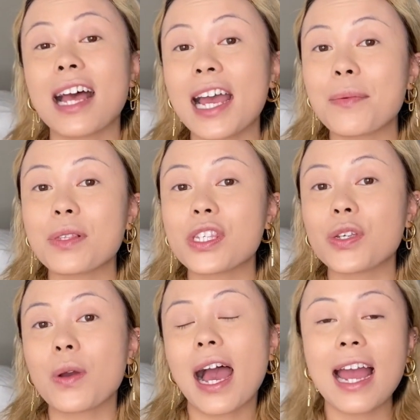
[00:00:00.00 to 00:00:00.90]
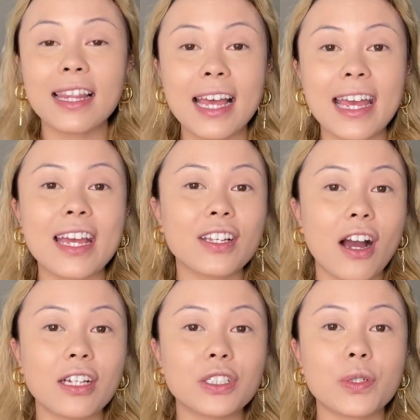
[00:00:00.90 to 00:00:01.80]
time to highlight and
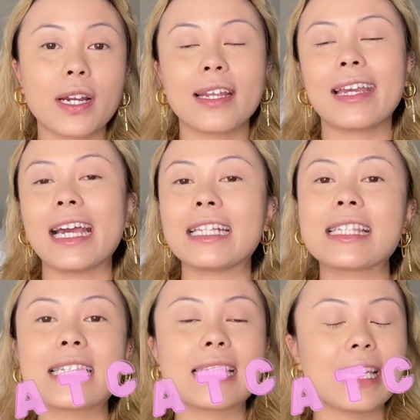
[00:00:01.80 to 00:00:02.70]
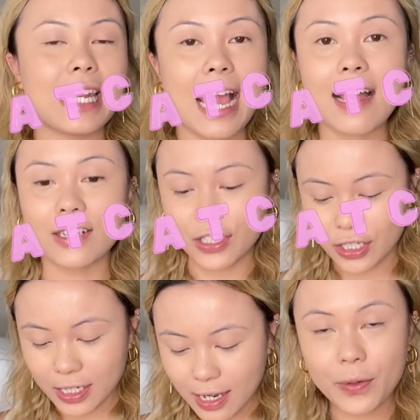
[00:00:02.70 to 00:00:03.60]
contour and get
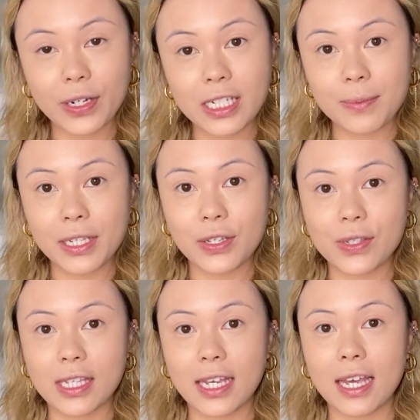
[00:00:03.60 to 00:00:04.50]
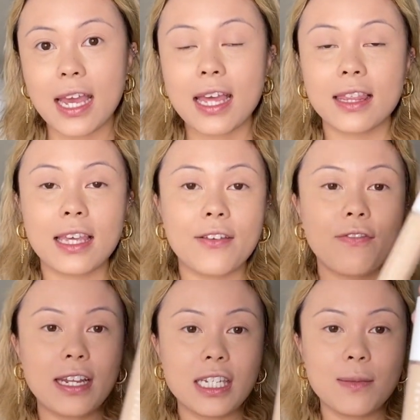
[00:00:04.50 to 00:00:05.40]
snatched. I'm going to be using the
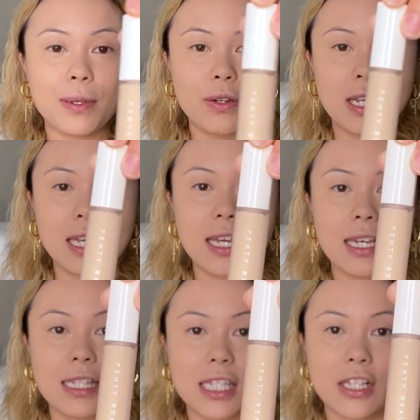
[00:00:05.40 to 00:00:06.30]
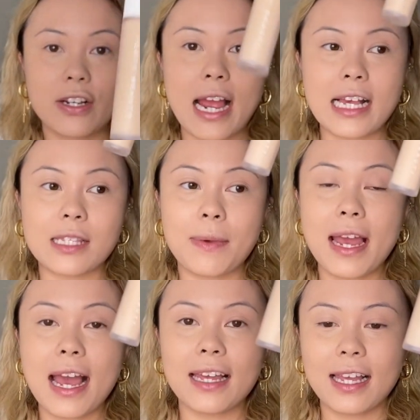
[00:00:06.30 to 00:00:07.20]
Fenty Beauty concealer as my
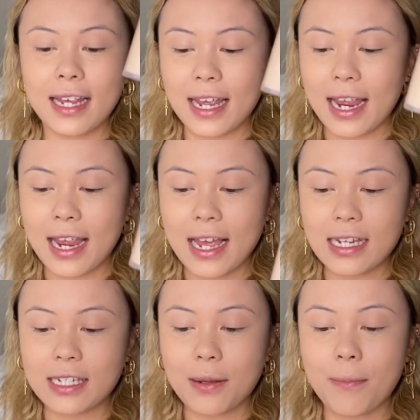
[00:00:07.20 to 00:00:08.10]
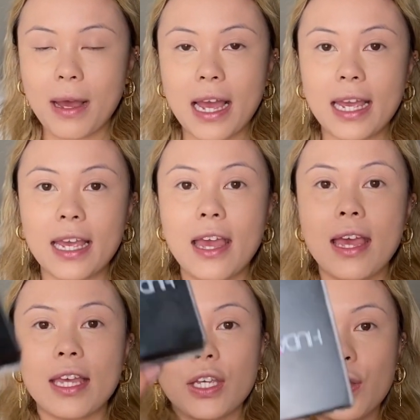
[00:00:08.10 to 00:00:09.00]
highlight and my
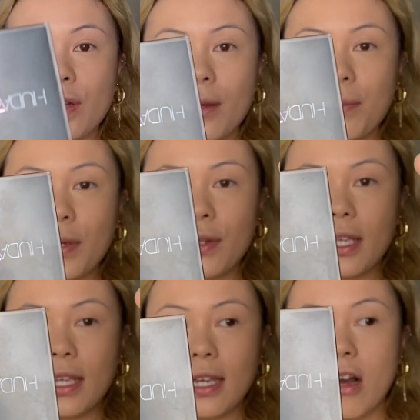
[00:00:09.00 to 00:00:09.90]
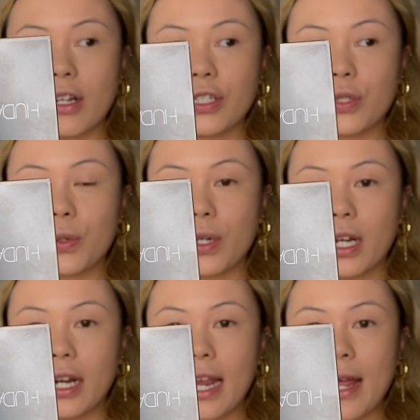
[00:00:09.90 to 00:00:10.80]
Huda Beauty
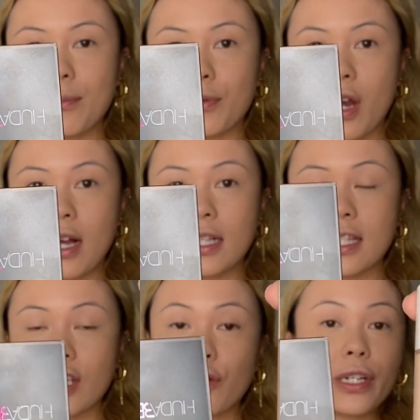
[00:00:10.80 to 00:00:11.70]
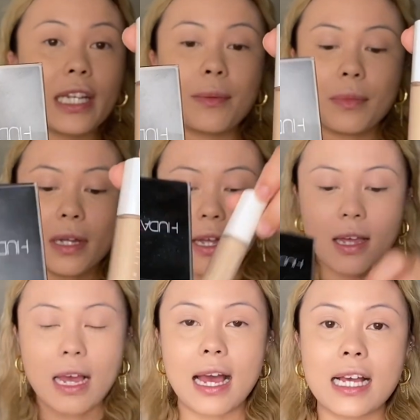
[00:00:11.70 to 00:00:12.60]
contour and bronze cream
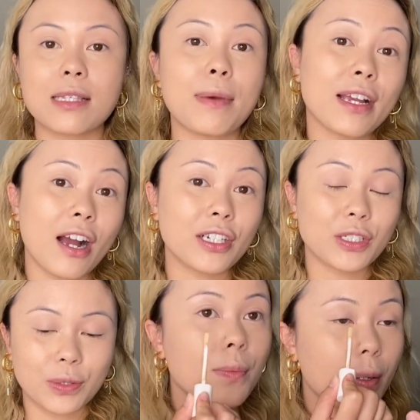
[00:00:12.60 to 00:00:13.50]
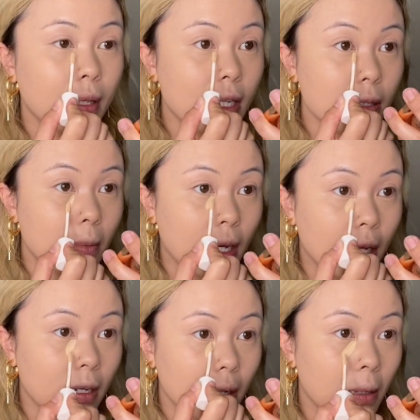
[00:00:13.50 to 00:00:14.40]
as my contour. I'm going to
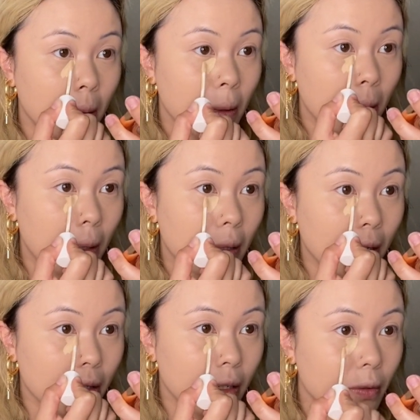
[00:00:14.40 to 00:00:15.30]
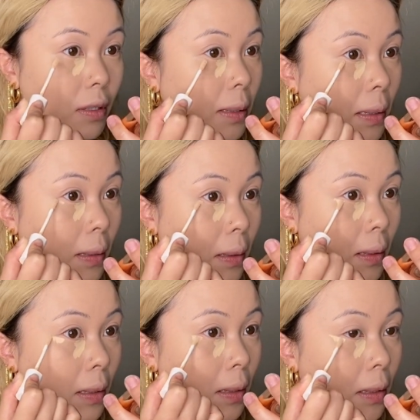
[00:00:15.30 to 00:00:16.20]
place my highlight in the
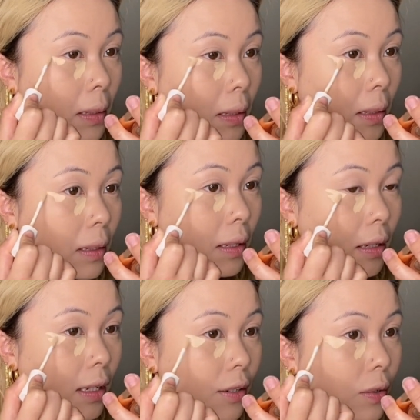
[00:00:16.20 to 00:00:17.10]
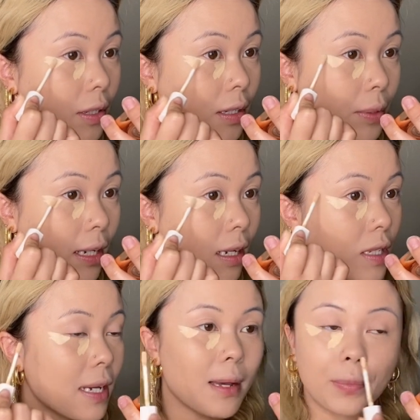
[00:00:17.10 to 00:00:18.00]
inner corner and the outer
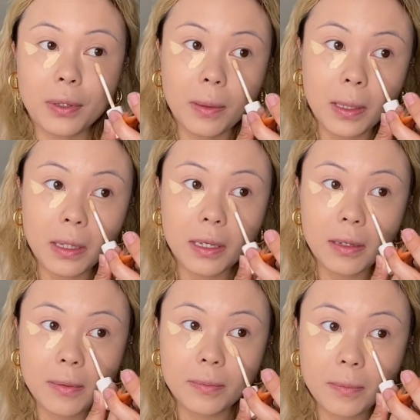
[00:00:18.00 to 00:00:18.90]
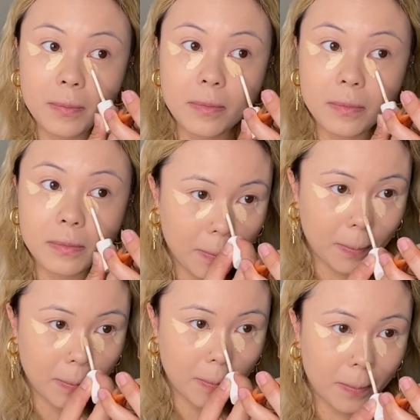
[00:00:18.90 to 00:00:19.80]
corner, bringing it up to my
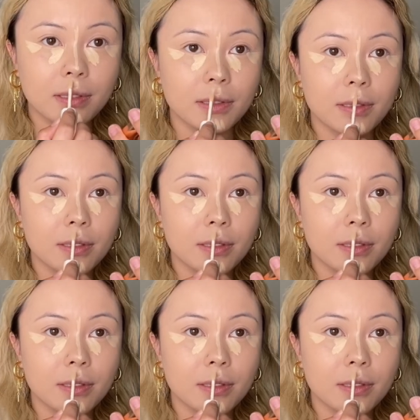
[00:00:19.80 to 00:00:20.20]
temple.